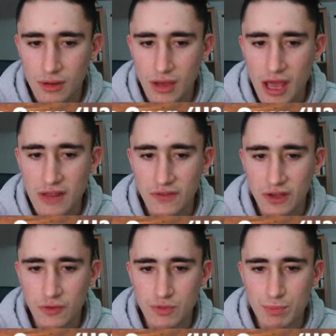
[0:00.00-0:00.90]
And if he
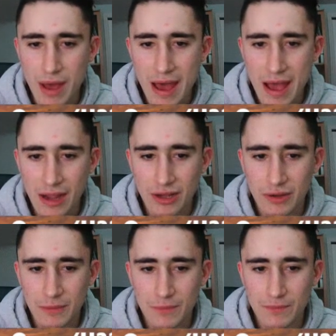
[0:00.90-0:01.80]
goes back,
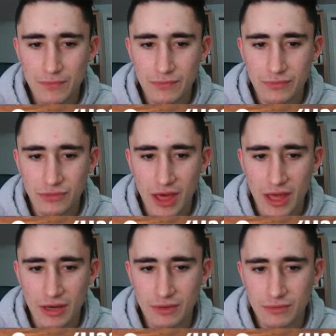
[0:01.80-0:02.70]
then,